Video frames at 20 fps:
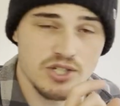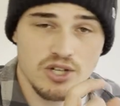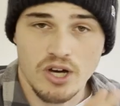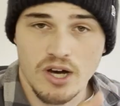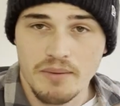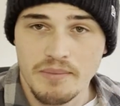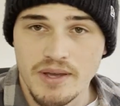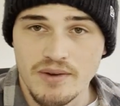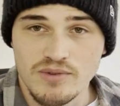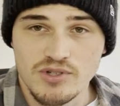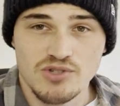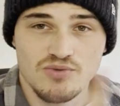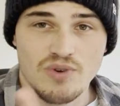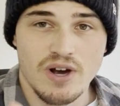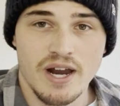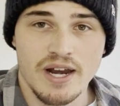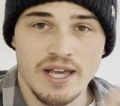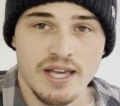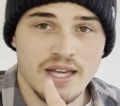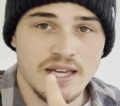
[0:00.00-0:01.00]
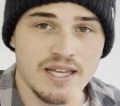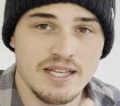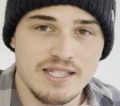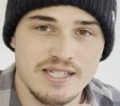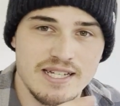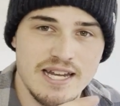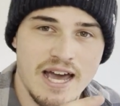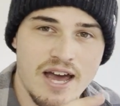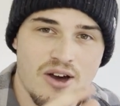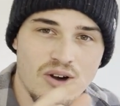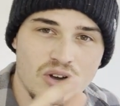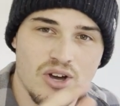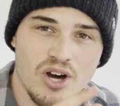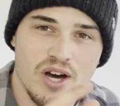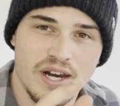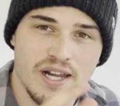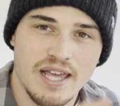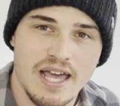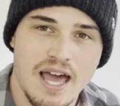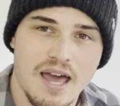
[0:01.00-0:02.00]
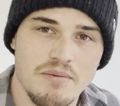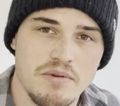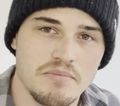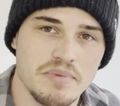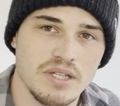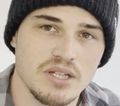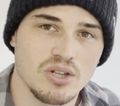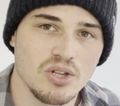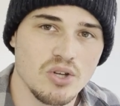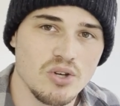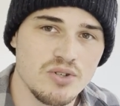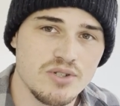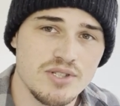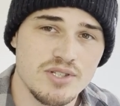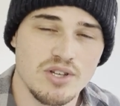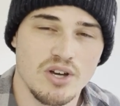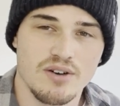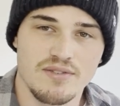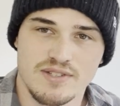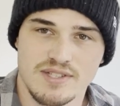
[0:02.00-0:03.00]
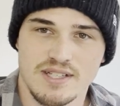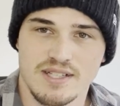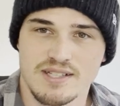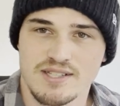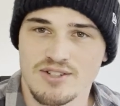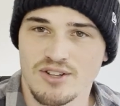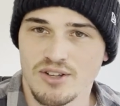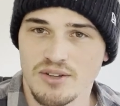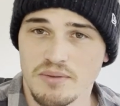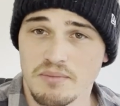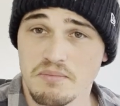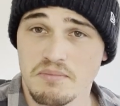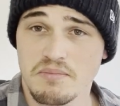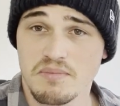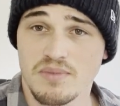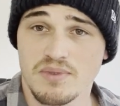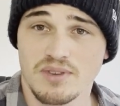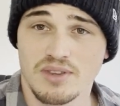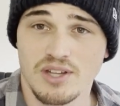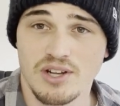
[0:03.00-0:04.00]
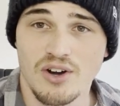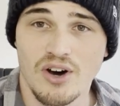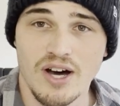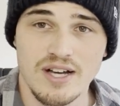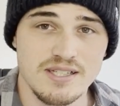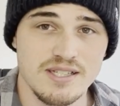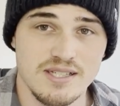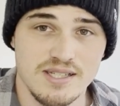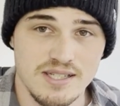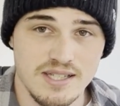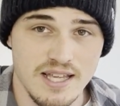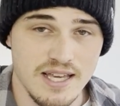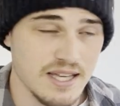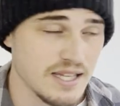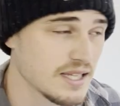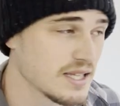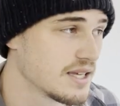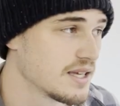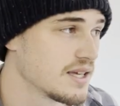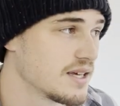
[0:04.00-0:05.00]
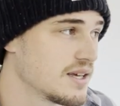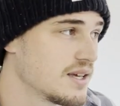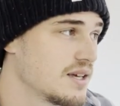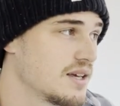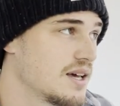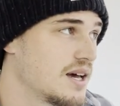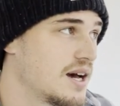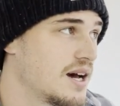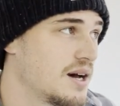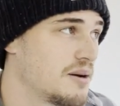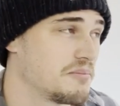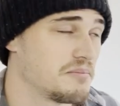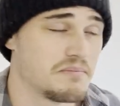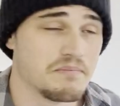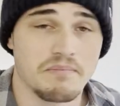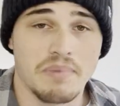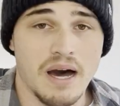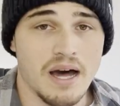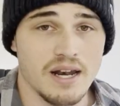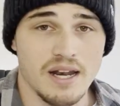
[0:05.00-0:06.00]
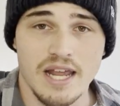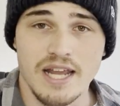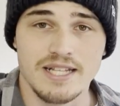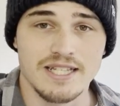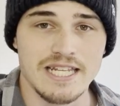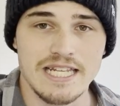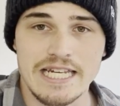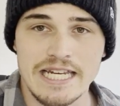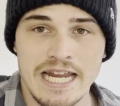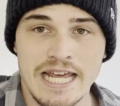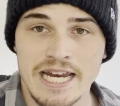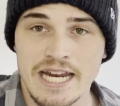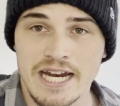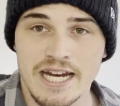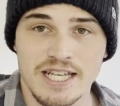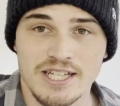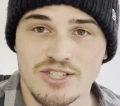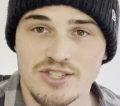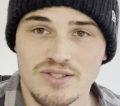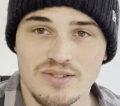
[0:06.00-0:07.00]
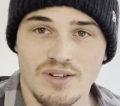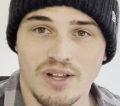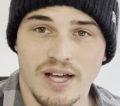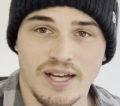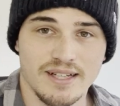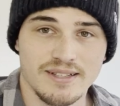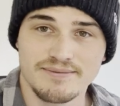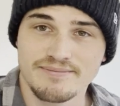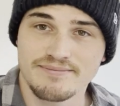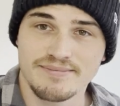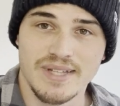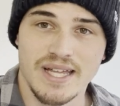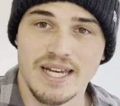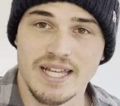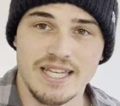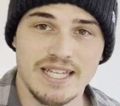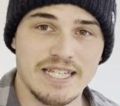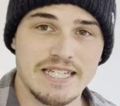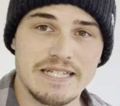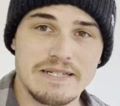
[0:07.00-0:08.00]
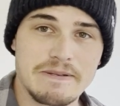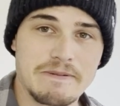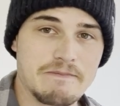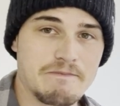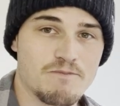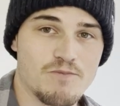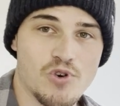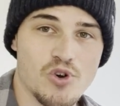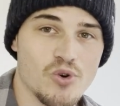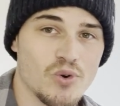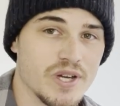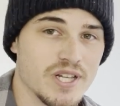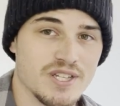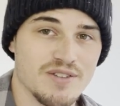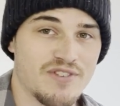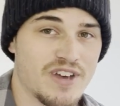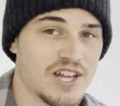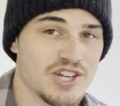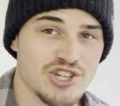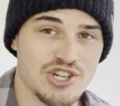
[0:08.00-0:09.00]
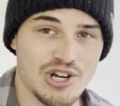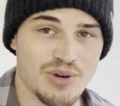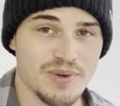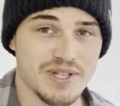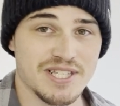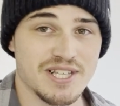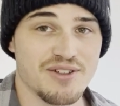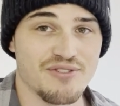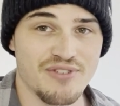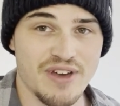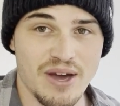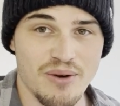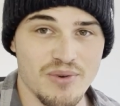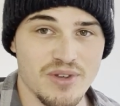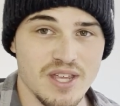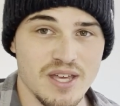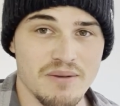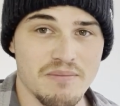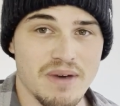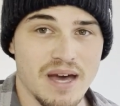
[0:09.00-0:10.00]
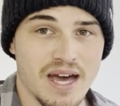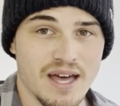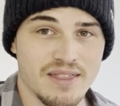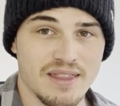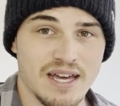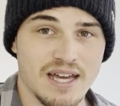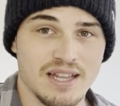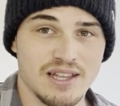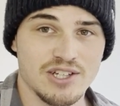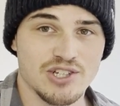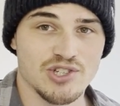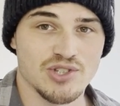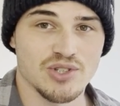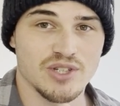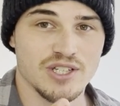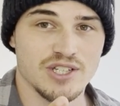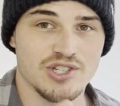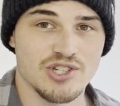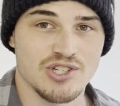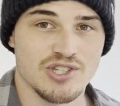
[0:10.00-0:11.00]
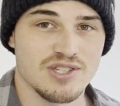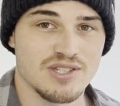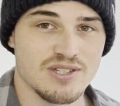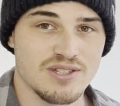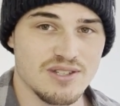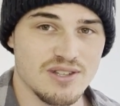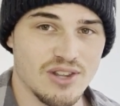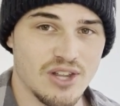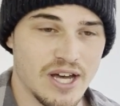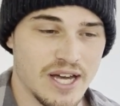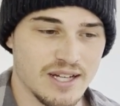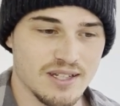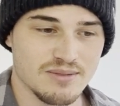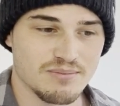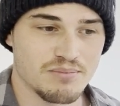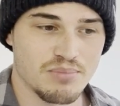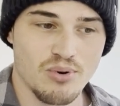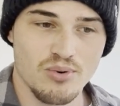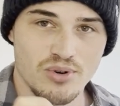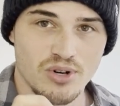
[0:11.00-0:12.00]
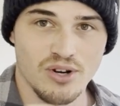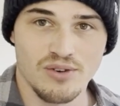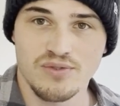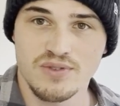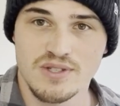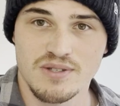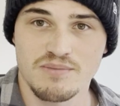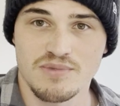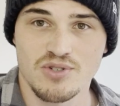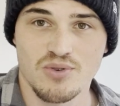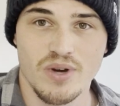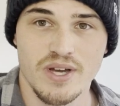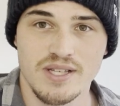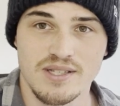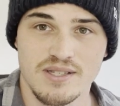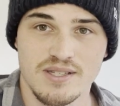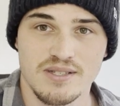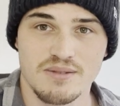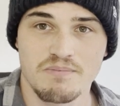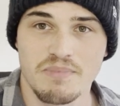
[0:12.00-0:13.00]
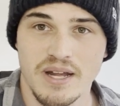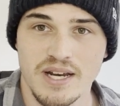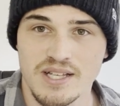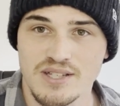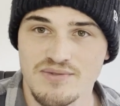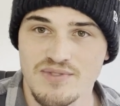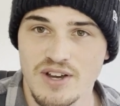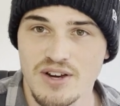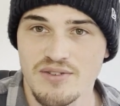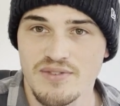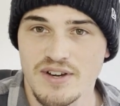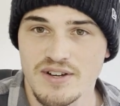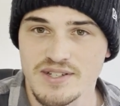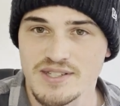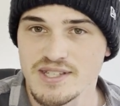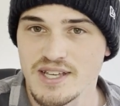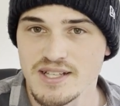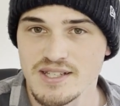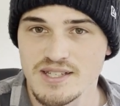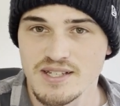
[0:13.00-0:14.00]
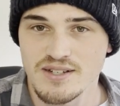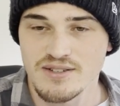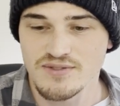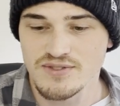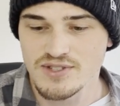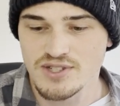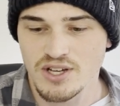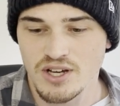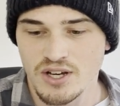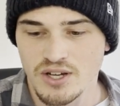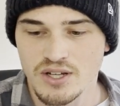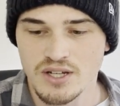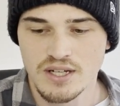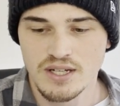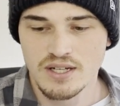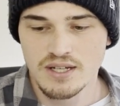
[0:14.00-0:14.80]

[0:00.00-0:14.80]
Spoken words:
time he was running, his nail kind of came a bit loose. Obviously, it's not the nicest thing, but it didn't need any real intervention. I went to the vet with him, and they literally just like pulled off with some tweezers. But he's very, very sensitive. So